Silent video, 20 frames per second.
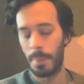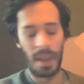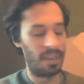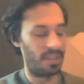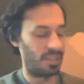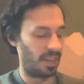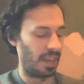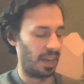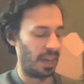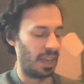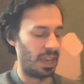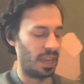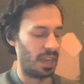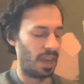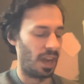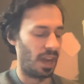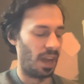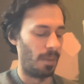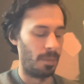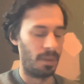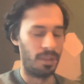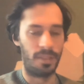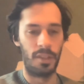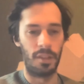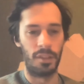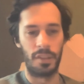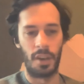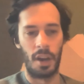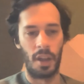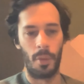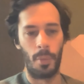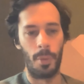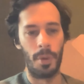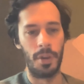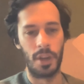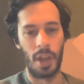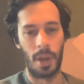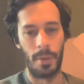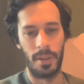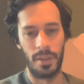basically is just another
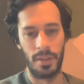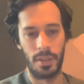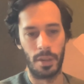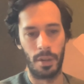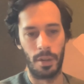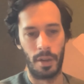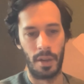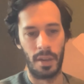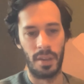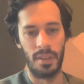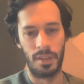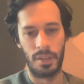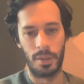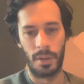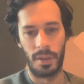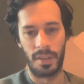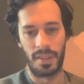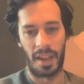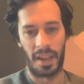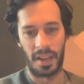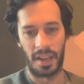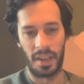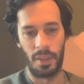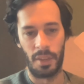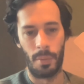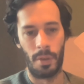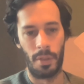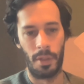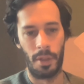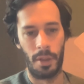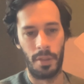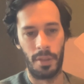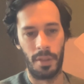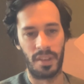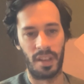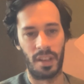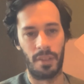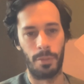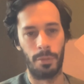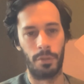window into exactly the one that
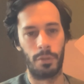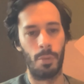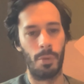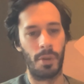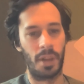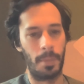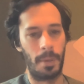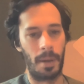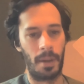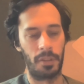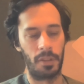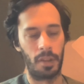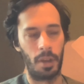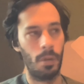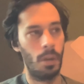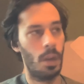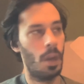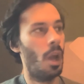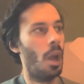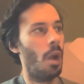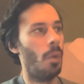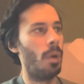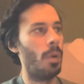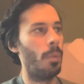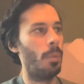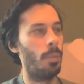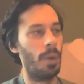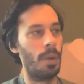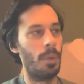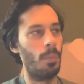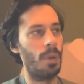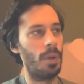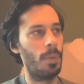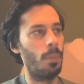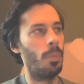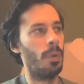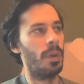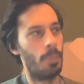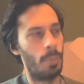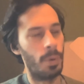David was talking about. So we
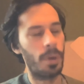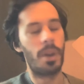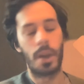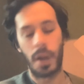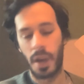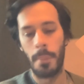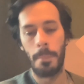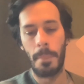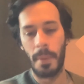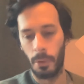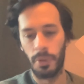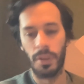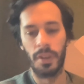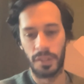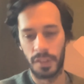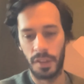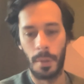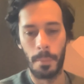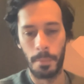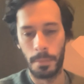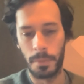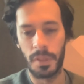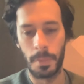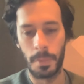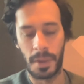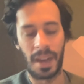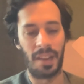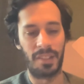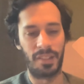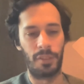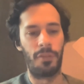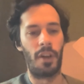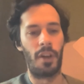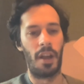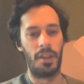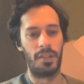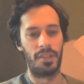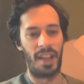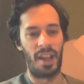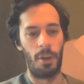were kind of building some
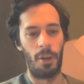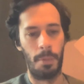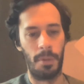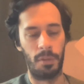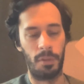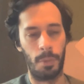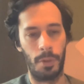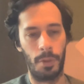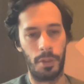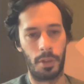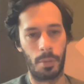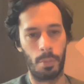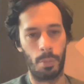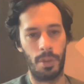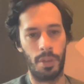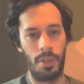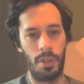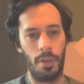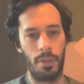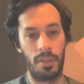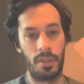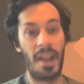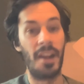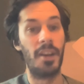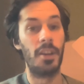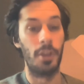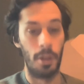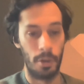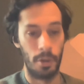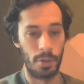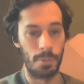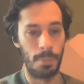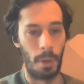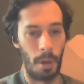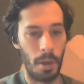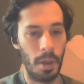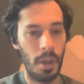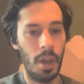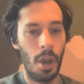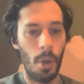classifiers to help us with the deluge,
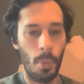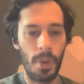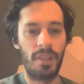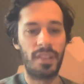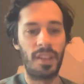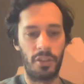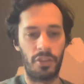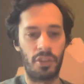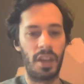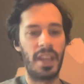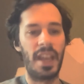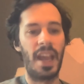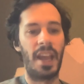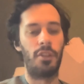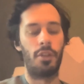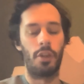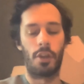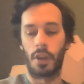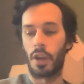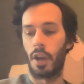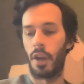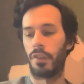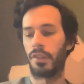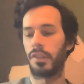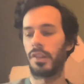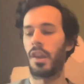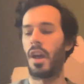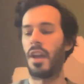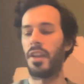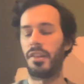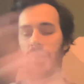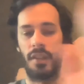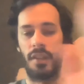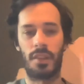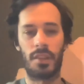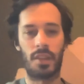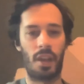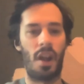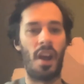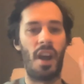but we essentially took a kind of slice
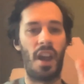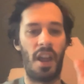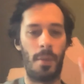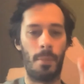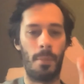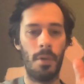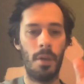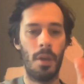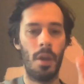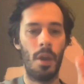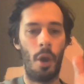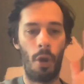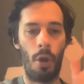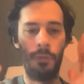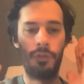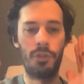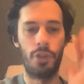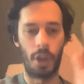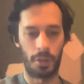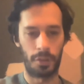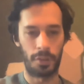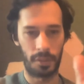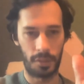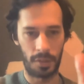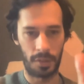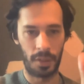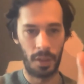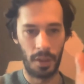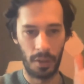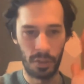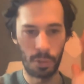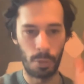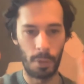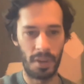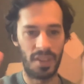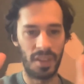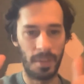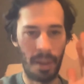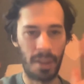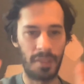in time of just
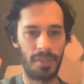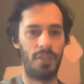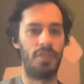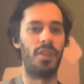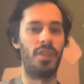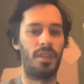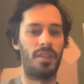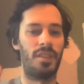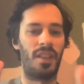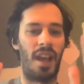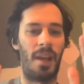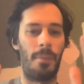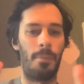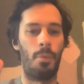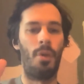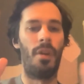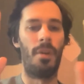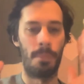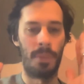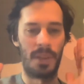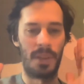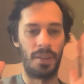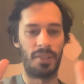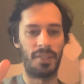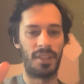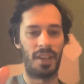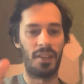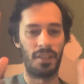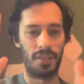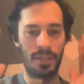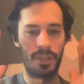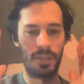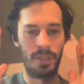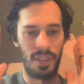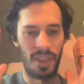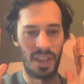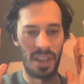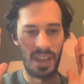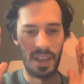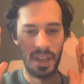Twitter messages at that point being sent to
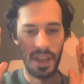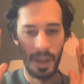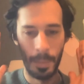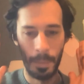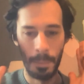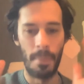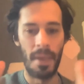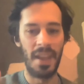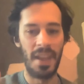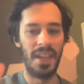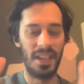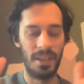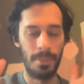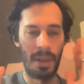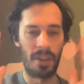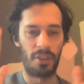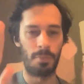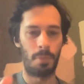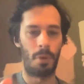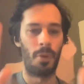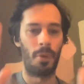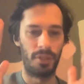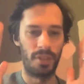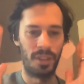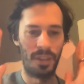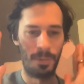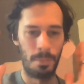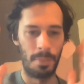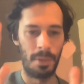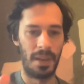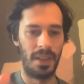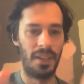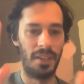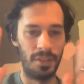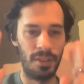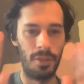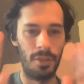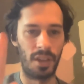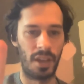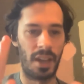the main Metropolitan
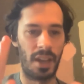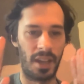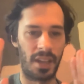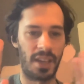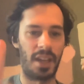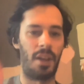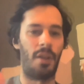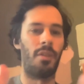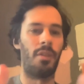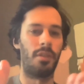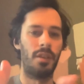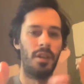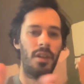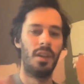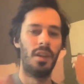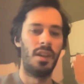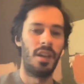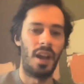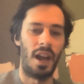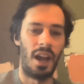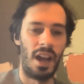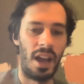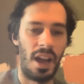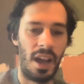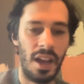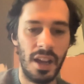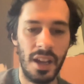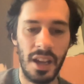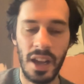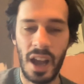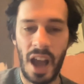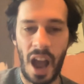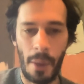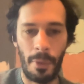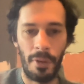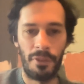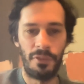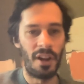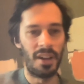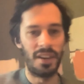Police UK account. And
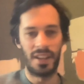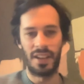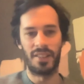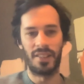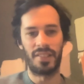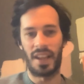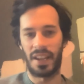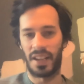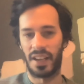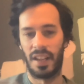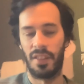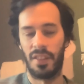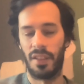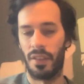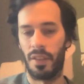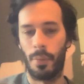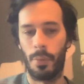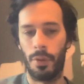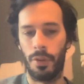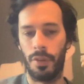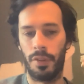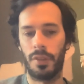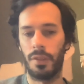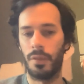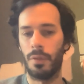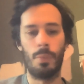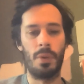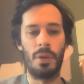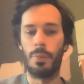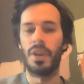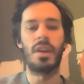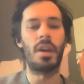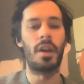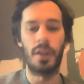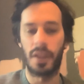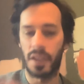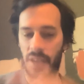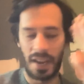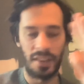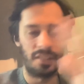we're finding exactly that there was, we
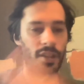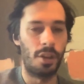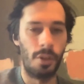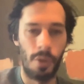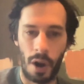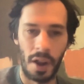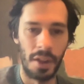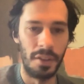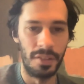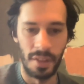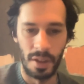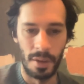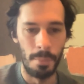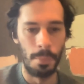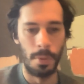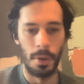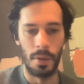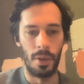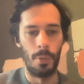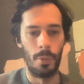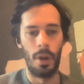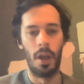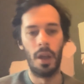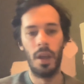kind of categorized them, but there